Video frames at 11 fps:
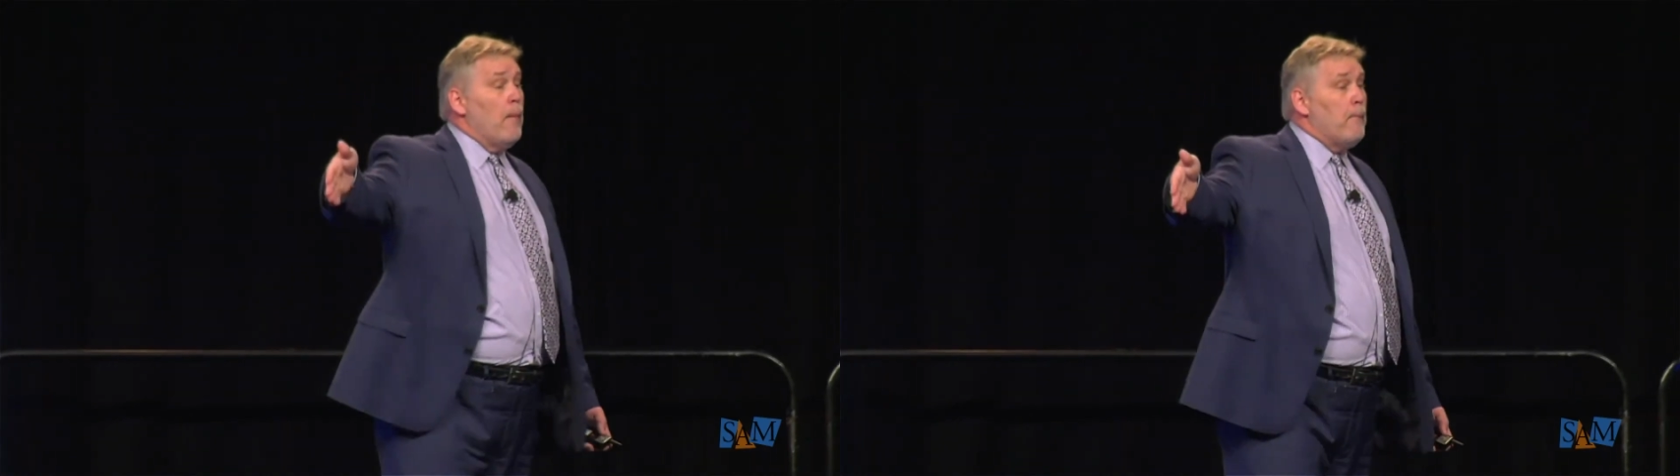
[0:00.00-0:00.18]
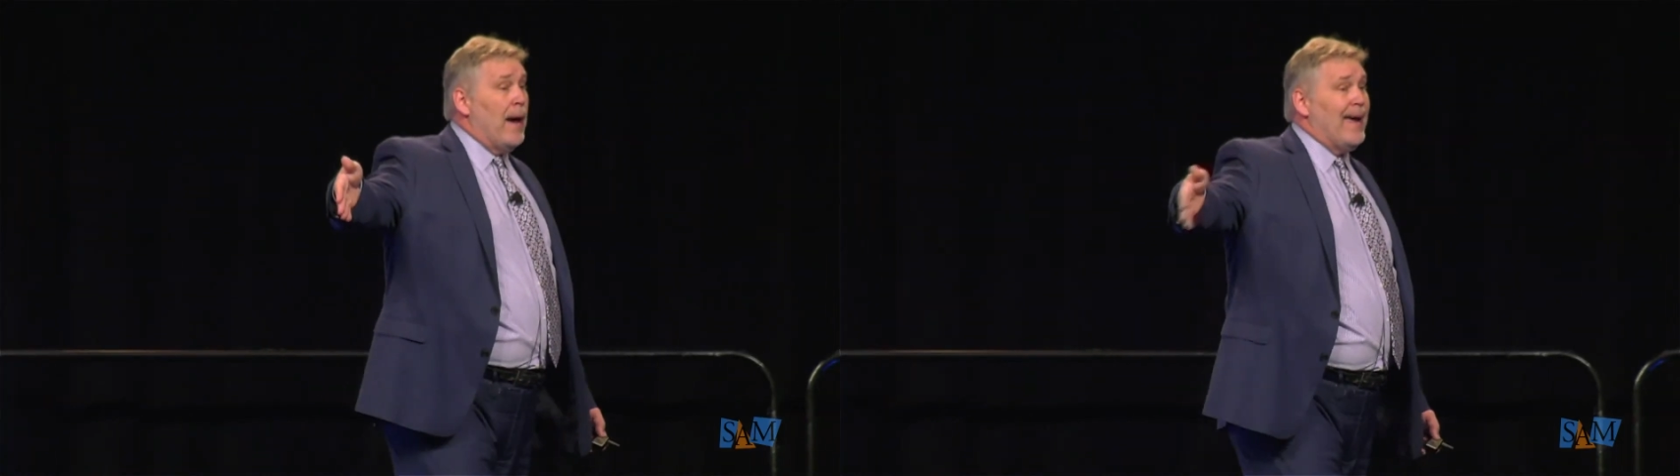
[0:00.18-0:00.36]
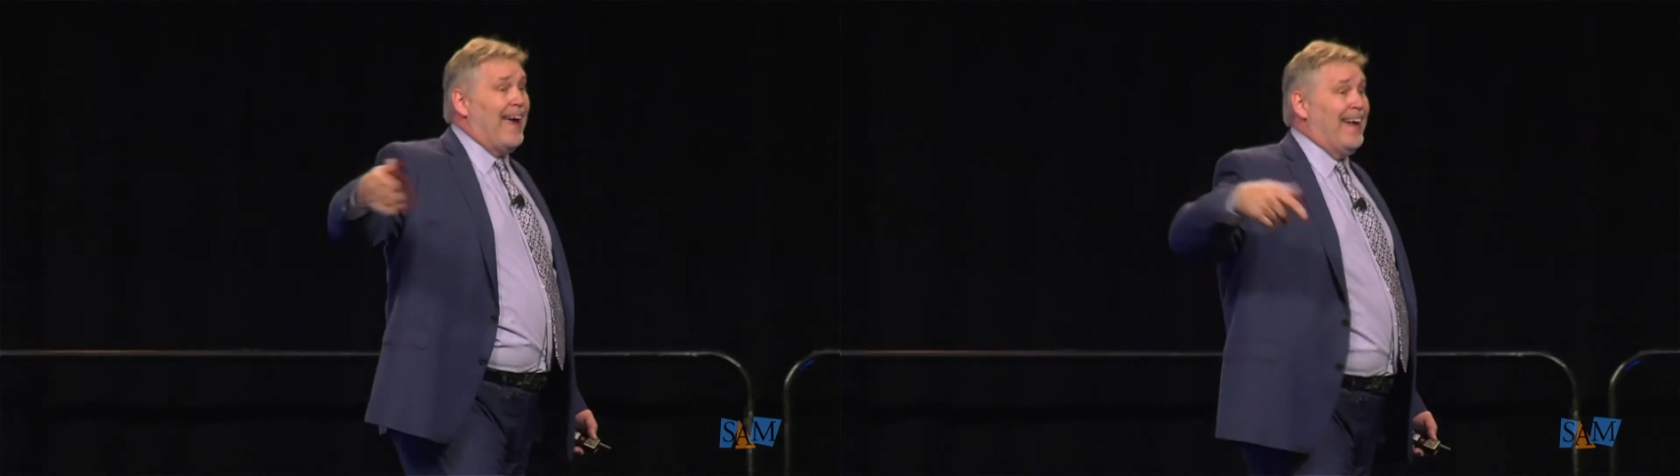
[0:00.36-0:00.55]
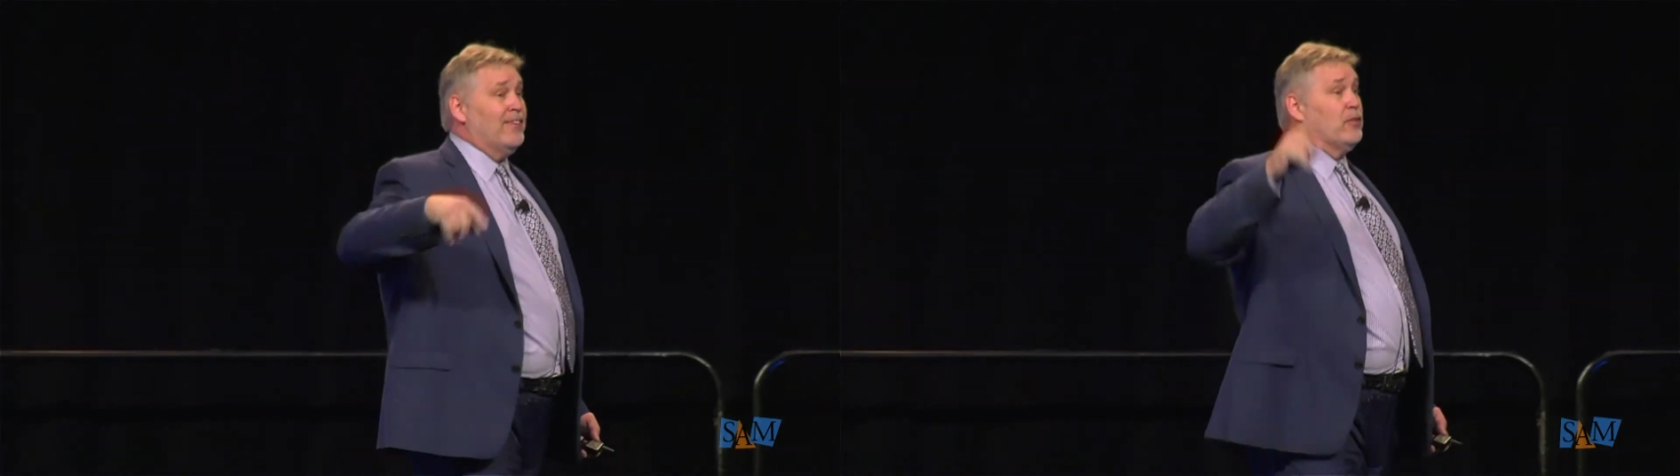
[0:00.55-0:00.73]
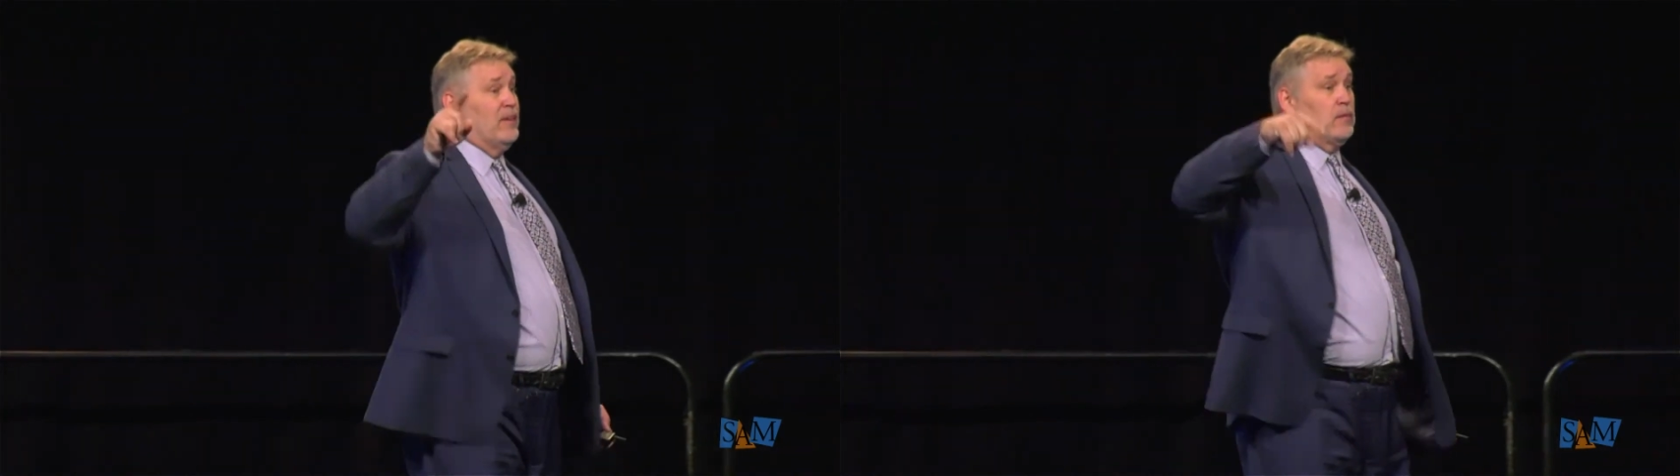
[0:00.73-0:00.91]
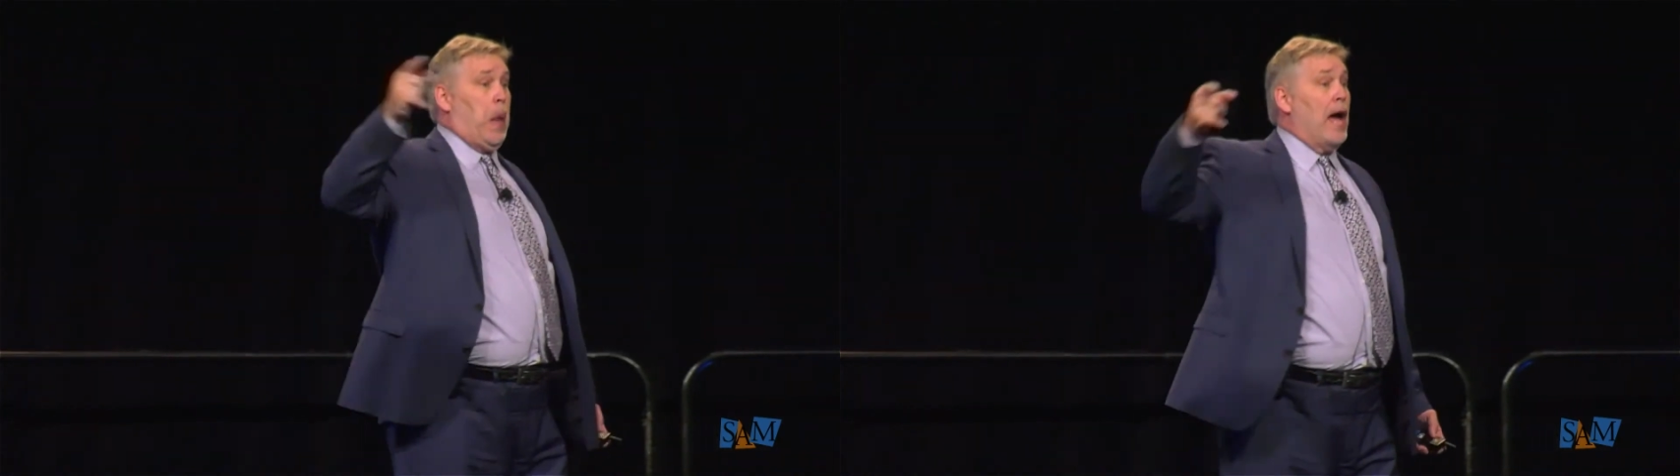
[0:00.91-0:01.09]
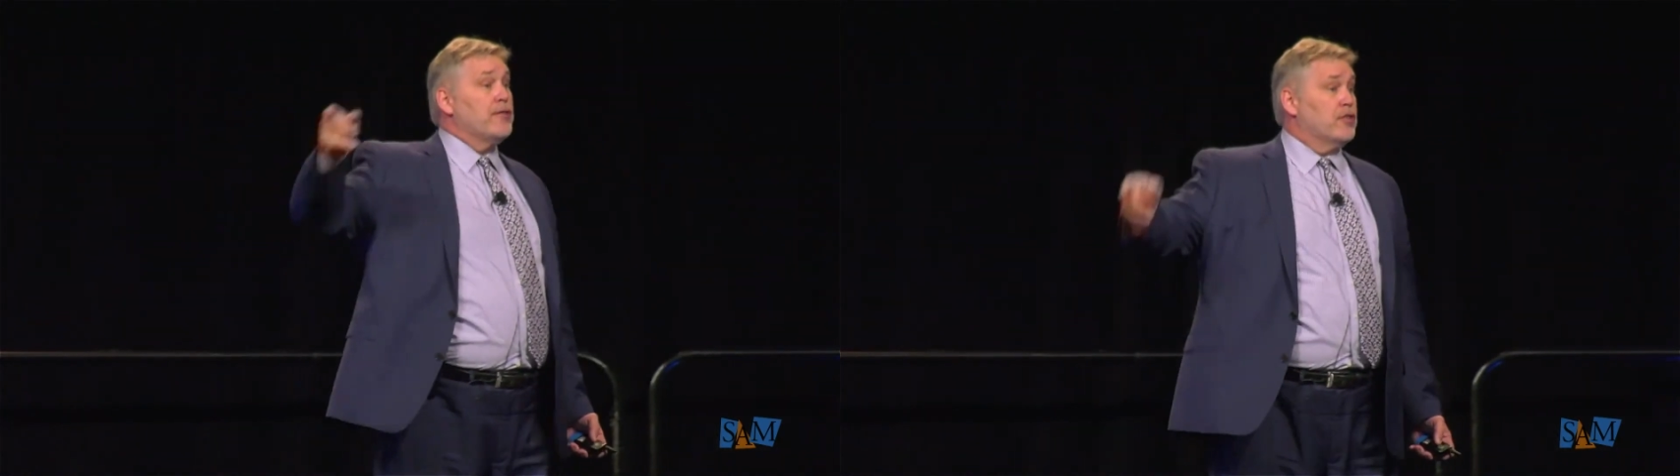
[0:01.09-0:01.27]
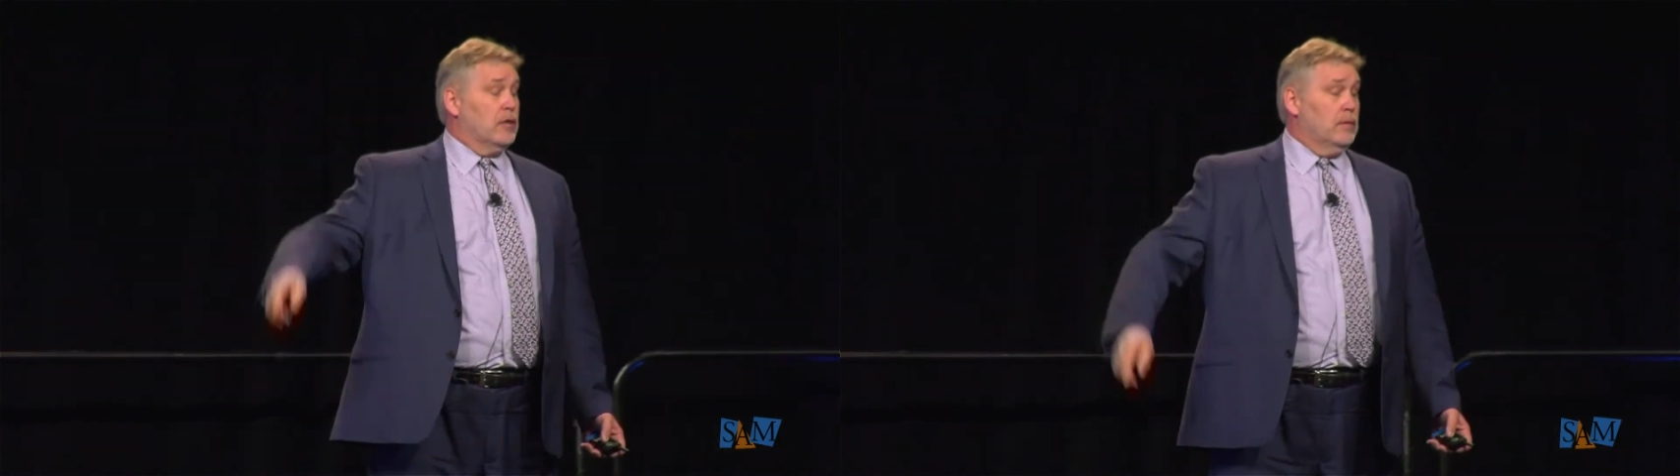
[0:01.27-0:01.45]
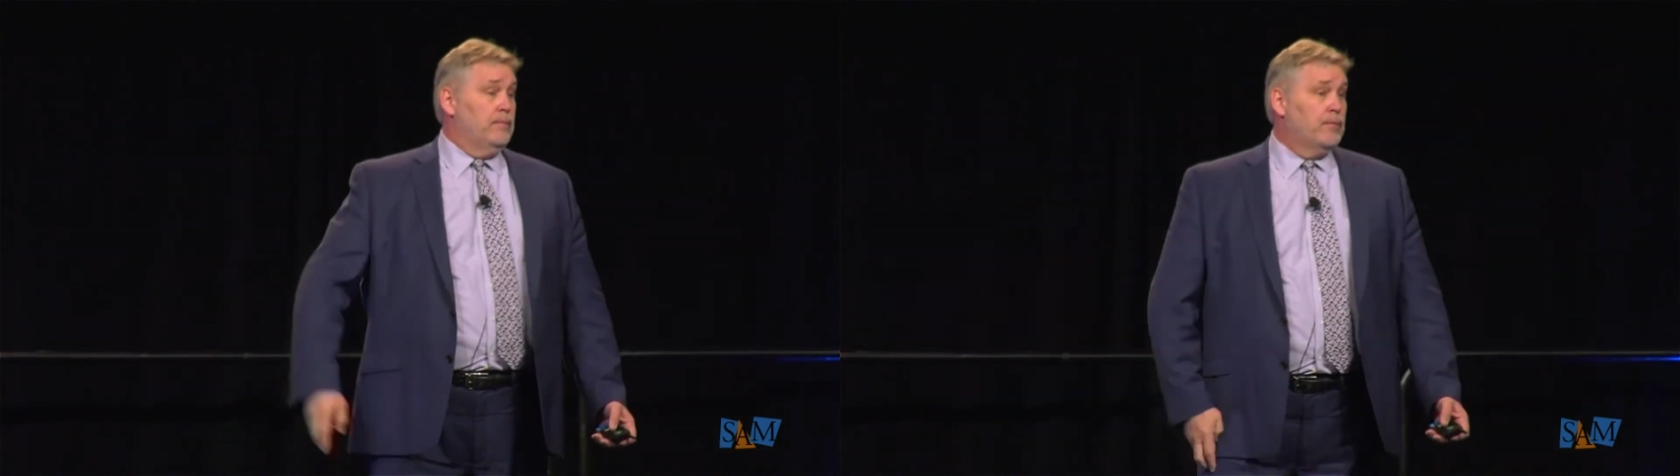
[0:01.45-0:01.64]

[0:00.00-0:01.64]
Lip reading: my answer is logical.